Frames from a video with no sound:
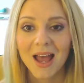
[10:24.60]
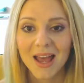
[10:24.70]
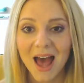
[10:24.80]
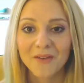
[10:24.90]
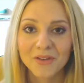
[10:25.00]

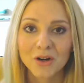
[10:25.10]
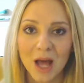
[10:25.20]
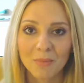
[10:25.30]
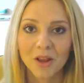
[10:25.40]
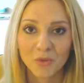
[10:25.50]
after a
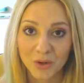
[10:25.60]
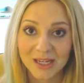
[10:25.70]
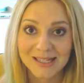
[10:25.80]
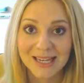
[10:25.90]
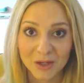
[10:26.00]
couple of
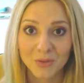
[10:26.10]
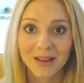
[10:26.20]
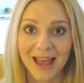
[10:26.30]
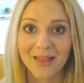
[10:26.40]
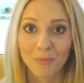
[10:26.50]
weeks it will
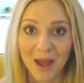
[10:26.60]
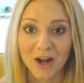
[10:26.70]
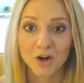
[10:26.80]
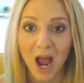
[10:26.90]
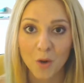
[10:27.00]
get
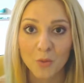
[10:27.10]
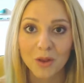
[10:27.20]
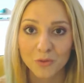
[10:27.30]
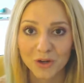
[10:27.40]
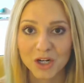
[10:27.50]
better. I
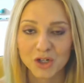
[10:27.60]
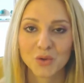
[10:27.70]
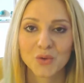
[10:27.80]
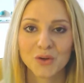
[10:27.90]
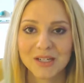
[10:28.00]
will
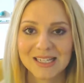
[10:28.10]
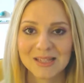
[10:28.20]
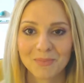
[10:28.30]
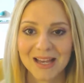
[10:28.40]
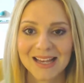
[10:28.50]
reassure you this
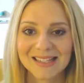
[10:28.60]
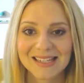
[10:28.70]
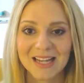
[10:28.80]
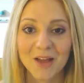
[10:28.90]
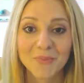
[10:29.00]
because
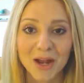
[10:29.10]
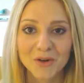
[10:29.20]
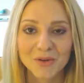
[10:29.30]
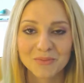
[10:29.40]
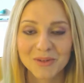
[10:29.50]
it got
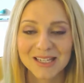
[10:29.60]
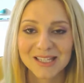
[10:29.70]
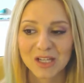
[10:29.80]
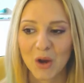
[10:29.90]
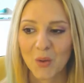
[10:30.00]
better with me,
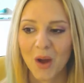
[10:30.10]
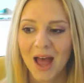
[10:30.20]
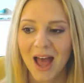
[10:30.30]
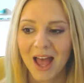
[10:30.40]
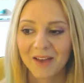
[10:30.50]
so
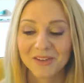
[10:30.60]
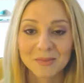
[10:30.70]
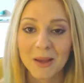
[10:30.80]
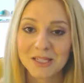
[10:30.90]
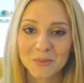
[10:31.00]
if it's
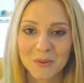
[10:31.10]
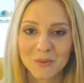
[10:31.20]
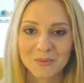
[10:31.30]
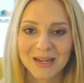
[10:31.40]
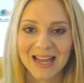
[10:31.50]
possible
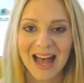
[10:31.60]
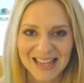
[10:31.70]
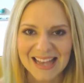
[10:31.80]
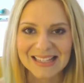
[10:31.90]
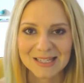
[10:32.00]
with me, I
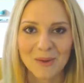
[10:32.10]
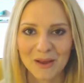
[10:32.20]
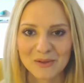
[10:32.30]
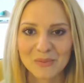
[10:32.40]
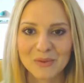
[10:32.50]
guess it's
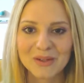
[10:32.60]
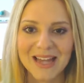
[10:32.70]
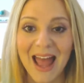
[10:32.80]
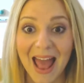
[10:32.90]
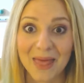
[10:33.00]
possible with
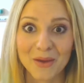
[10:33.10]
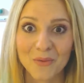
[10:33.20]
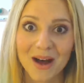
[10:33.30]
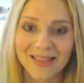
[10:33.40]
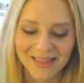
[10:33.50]

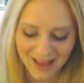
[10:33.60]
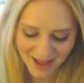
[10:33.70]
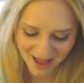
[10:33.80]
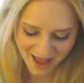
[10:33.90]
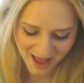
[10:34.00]
anyone.
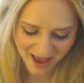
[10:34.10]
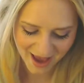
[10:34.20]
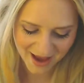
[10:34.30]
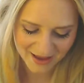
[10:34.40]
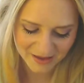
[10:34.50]

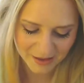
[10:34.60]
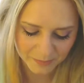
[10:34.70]
And